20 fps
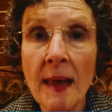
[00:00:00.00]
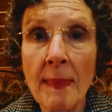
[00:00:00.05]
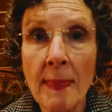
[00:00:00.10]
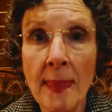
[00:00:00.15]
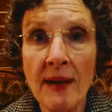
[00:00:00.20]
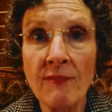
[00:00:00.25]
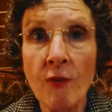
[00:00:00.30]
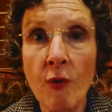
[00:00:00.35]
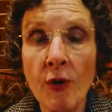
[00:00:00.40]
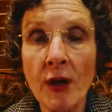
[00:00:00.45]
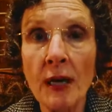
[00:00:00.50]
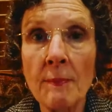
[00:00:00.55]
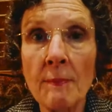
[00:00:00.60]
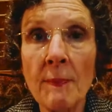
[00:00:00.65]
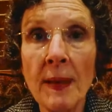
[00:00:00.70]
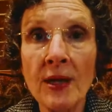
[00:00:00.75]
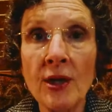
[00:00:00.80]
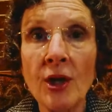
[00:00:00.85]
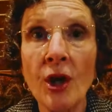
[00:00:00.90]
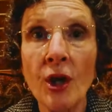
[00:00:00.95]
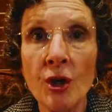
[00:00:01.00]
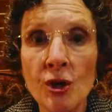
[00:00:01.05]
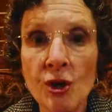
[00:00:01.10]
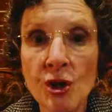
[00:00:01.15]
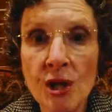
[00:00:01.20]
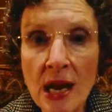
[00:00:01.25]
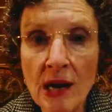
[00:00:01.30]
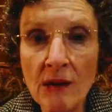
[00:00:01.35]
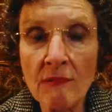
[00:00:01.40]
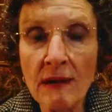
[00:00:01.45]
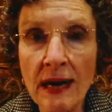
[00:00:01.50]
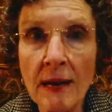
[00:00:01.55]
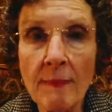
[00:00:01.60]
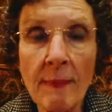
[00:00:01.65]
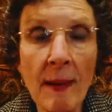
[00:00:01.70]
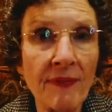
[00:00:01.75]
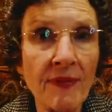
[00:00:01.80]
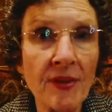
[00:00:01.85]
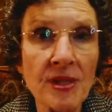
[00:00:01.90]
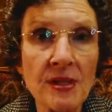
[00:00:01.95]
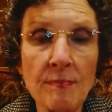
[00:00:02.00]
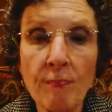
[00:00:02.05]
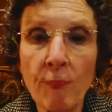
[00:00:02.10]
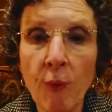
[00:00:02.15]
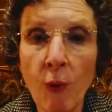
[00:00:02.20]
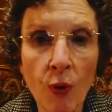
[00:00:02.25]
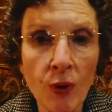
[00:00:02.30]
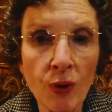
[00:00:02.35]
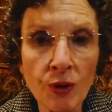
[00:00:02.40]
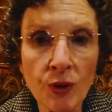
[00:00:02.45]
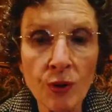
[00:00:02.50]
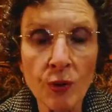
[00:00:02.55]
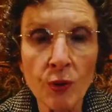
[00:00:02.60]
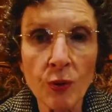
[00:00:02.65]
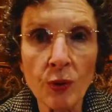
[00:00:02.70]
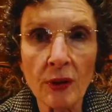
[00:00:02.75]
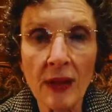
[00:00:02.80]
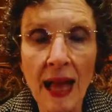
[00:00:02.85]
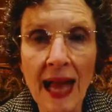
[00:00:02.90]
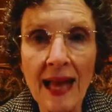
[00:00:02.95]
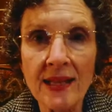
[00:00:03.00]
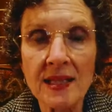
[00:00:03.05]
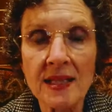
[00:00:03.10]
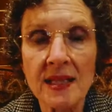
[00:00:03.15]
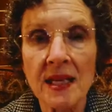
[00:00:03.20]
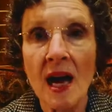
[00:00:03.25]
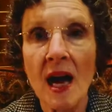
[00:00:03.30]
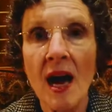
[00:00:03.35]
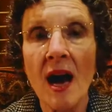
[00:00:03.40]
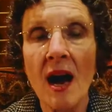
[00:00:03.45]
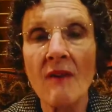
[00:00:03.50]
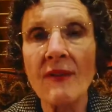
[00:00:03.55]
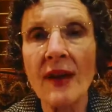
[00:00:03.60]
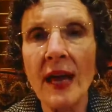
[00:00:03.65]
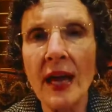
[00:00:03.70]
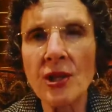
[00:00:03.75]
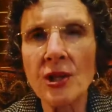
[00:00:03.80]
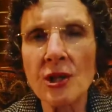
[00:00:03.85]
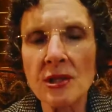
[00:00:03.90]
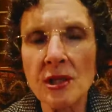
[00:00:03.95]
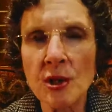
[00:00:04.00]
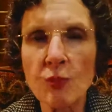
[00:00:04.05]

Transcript: that have already been generated about this important new class of agents,